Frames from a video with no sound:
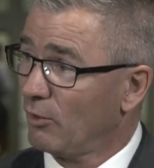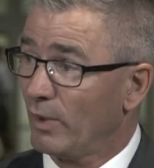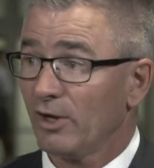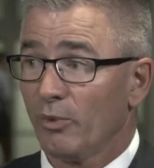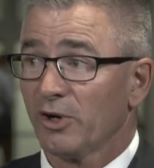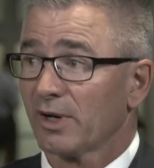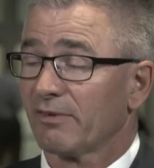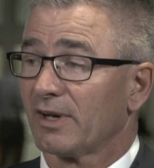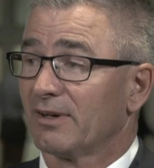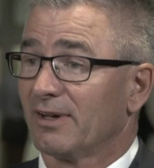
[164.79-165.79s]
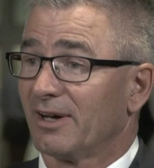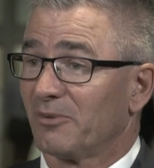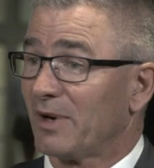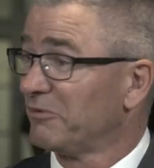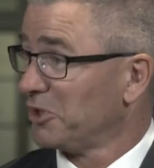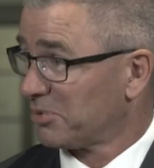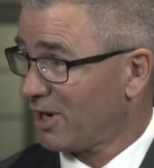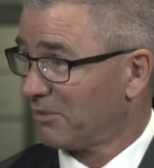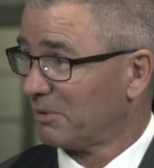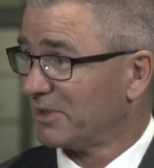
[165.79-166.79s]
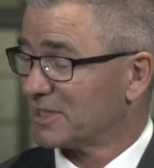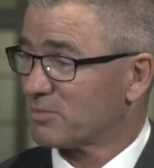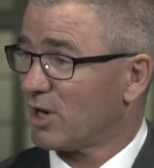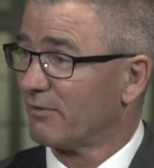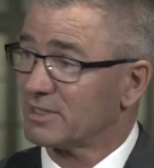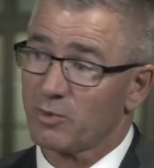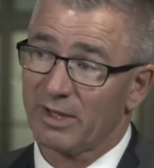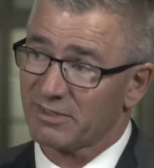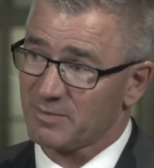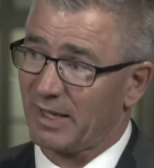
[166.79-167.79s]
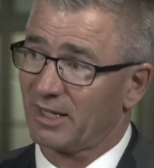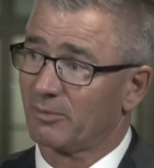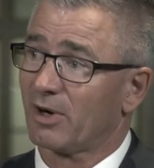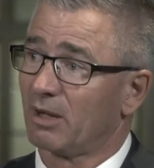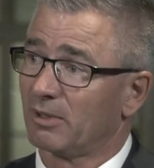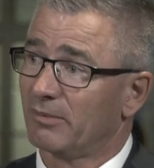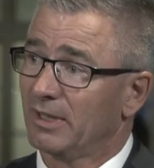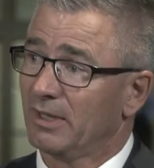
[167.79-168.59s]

We don't have a revenue problem in this province. We have a spending problem.